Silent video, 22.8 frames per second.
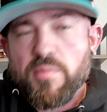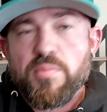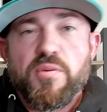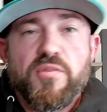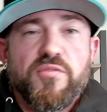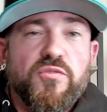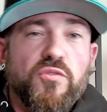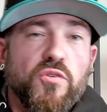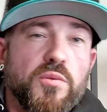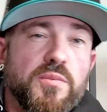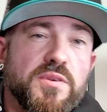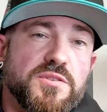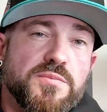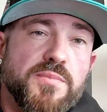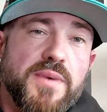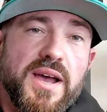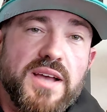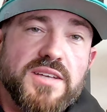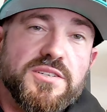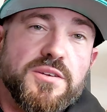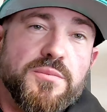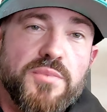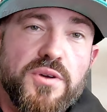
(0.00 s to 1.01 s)
a performance
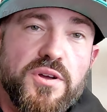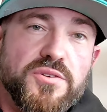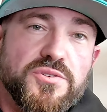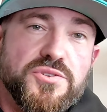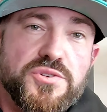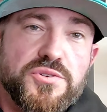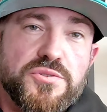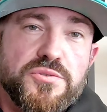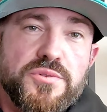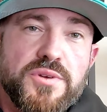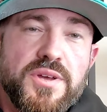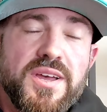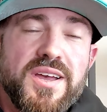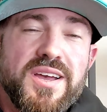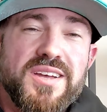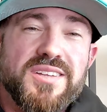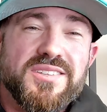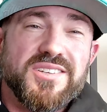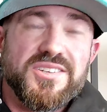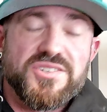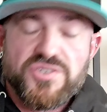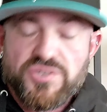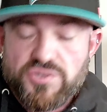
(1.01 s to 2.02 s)
basketball shoe
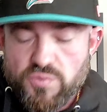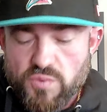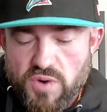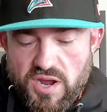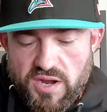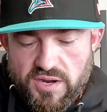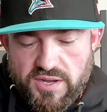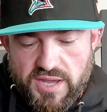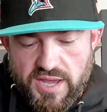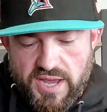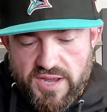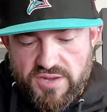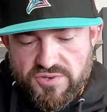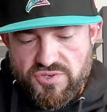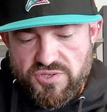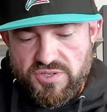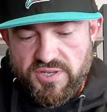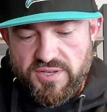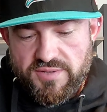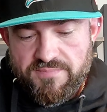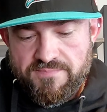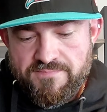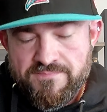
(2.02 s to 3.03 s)
to just rock
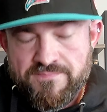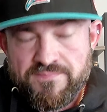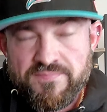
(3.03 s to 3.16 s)
casually,